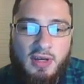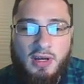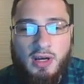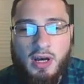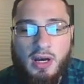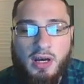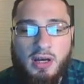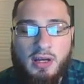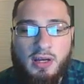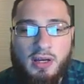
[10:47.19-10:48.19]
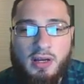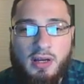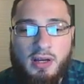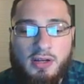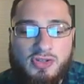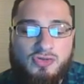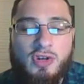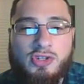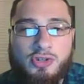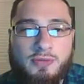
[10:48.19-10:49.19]
uh, uh,
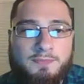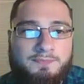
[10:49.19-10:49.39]
structure.